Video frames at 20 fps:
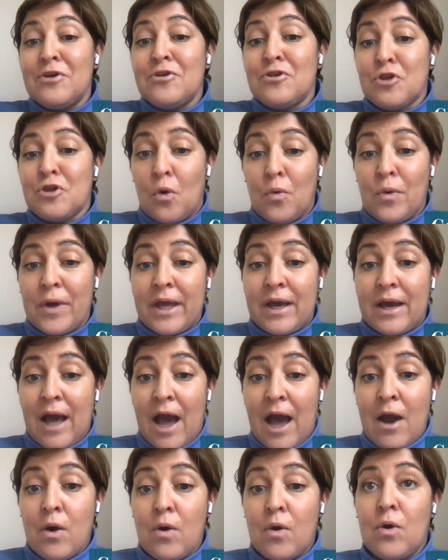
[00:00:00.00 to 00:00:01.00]
showing
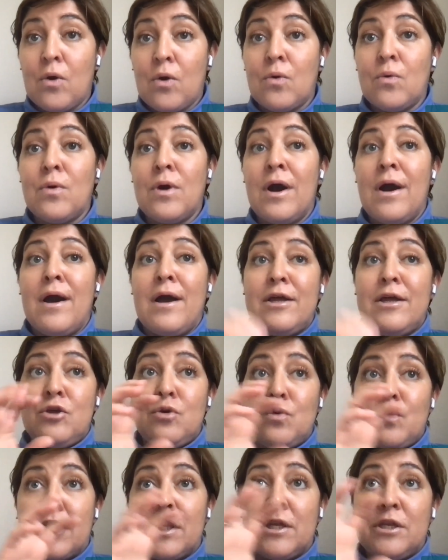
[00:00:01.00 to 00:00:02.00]
how
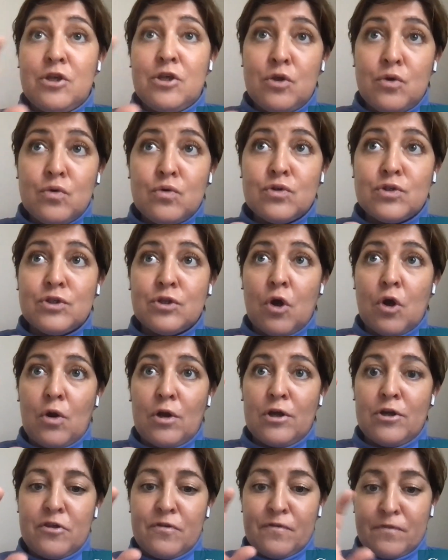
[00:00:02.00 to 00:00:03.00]
you can use
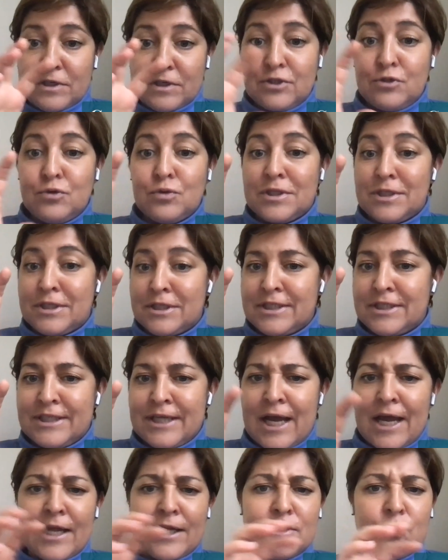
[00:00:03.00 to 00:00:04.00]
knowledge first to
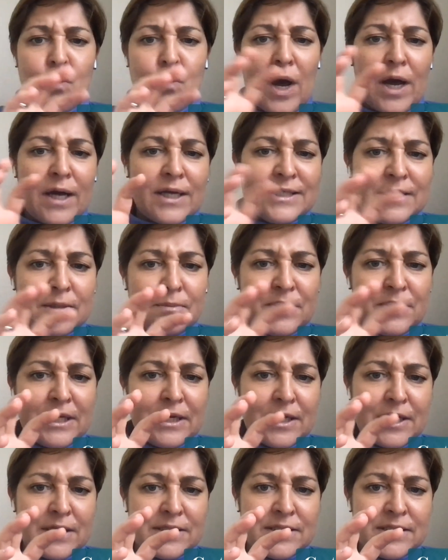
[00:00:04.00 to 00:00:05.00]
understand why
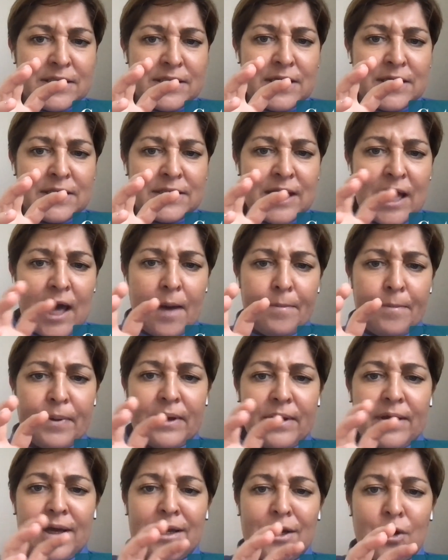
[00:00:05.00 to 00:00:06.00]
something is
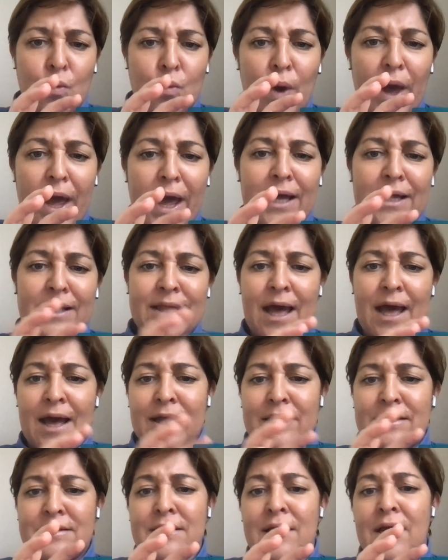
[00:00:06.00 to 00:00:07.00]
happening in a way
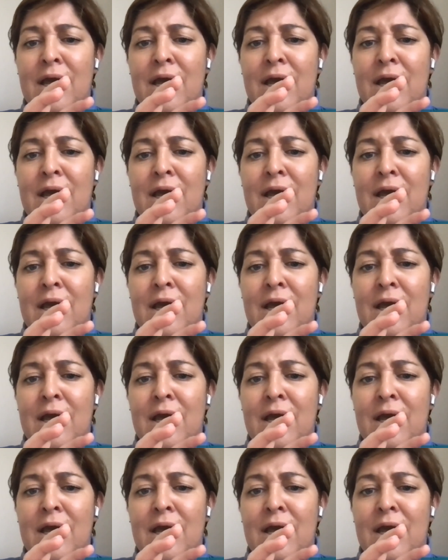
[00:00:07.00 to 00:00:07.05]
that